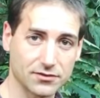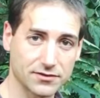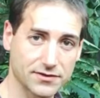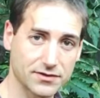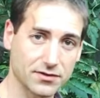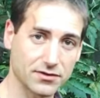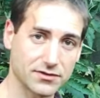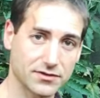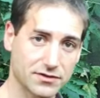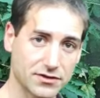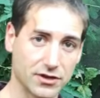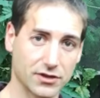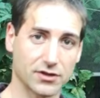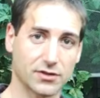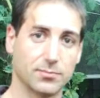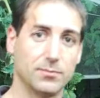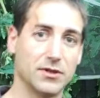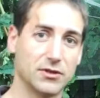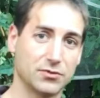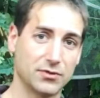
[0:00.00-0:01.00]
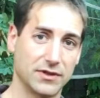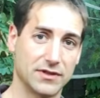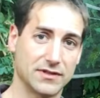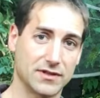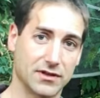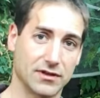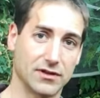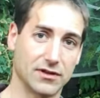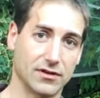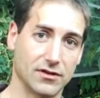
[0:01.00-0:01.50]
it's also stuck
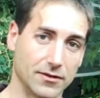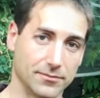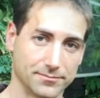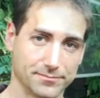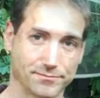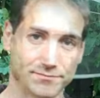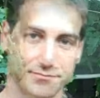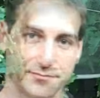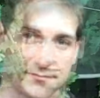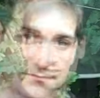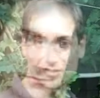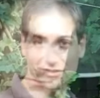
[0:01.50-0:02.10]
between the media.